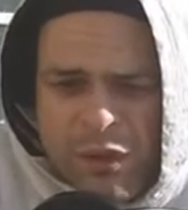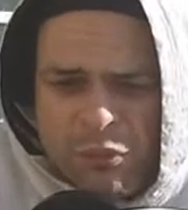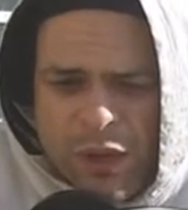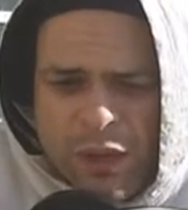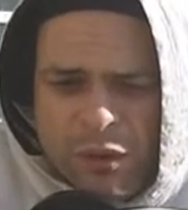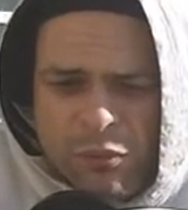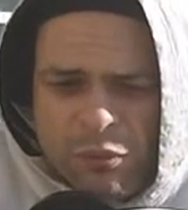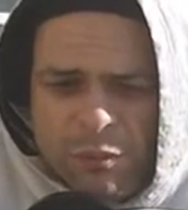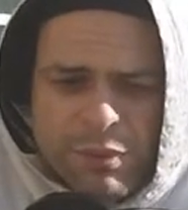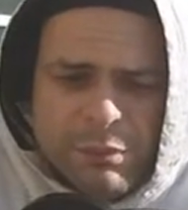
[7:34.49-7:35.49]

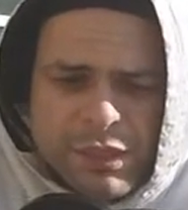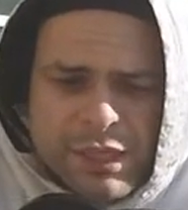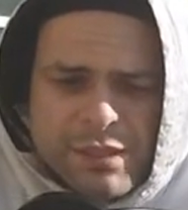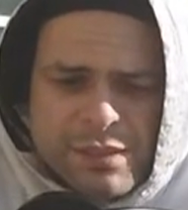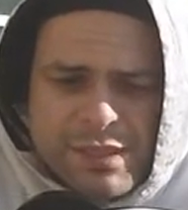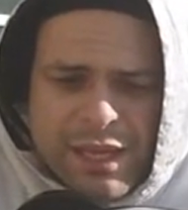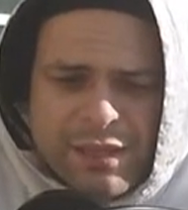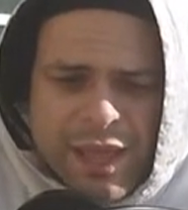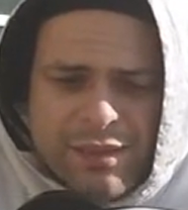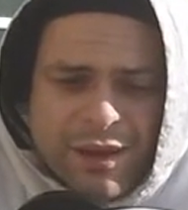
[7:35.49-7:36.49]
Republicans
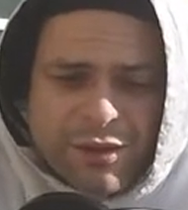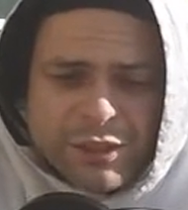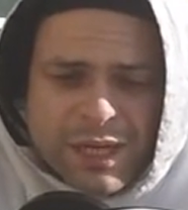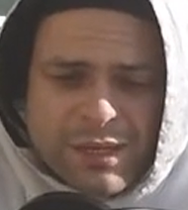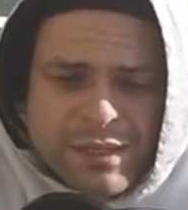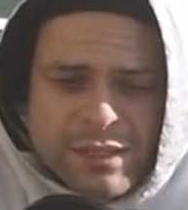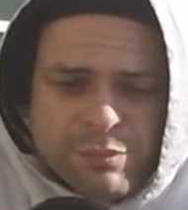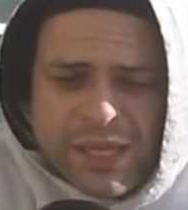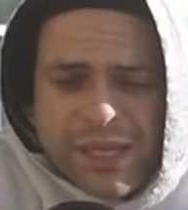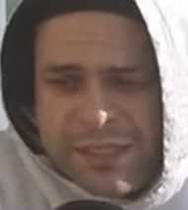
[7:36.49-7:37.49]
and their agendas,
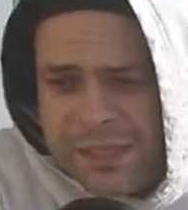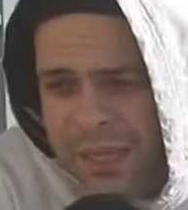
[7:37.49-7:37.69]
because